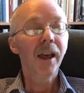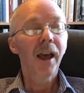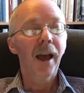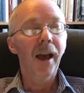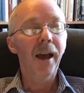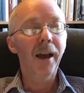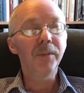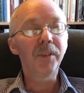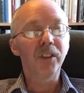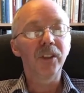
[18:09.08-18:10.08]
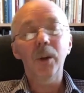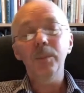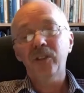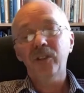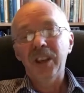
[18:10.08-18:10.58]
The
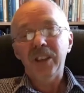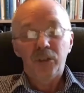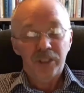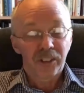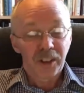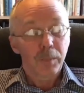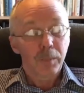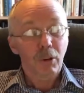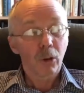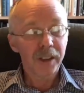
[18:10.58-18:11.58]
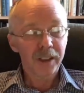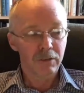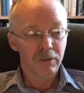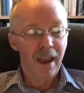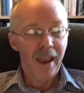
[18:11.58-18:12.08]
numbers he used, and I said they're broadly
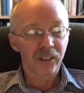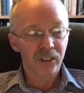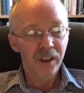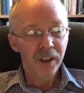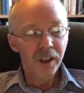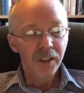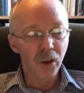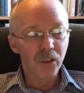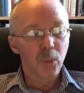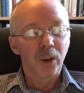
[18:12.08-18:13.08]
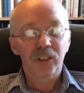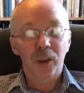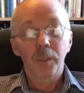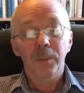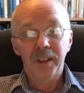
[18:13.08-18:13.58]
correct, that there was
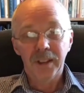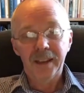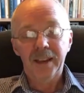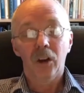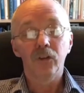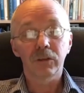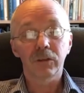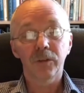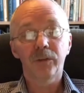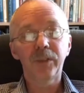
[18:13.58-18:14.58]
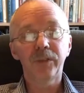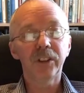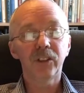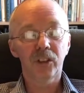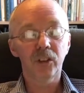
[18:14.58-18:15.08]
something like
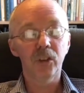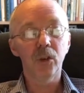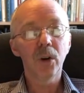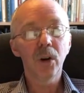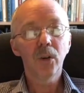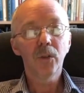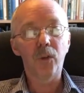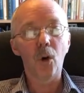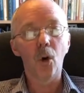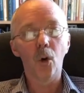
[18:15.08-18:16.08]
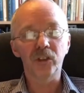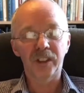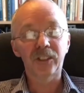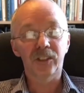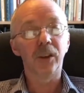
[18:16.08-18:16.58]
152 forts.
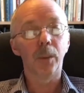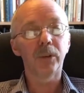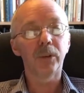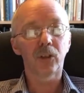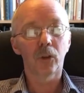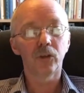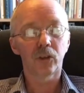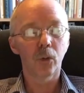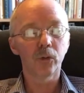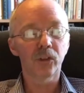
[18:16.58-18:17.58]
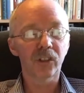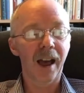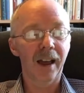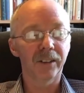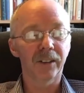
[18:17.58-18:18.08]
That's the number John Jones
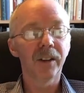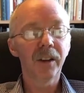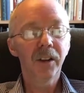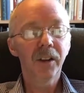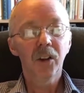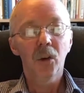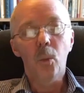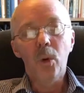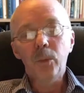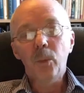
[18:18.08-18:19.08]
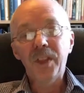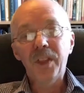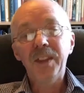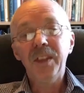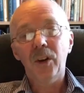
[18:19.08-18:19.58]
had.
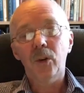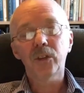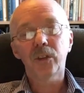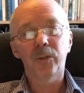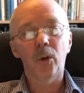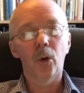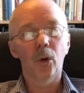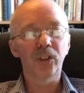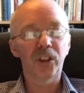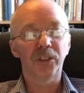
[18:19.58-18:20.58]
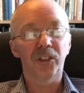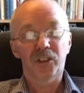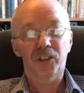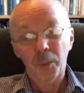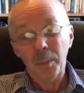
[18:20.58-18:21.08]
Within those forts, there's
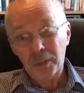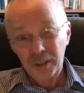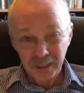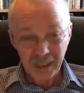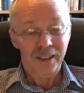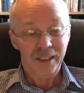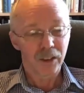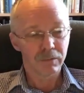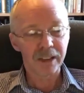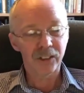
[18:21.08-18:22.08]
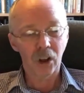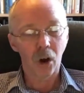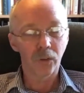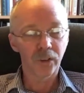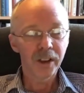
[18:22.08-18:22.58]
something again in the region
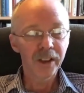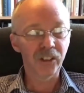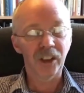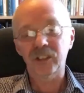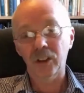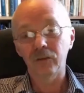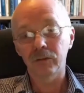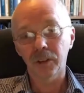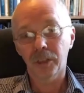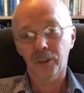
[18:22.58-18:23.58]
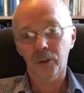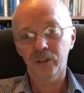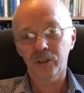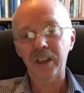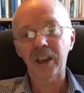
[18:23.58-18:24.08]
of
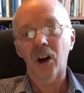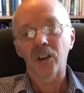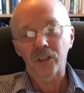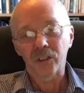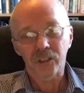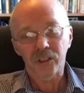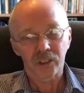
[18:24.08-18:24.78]
630 guns.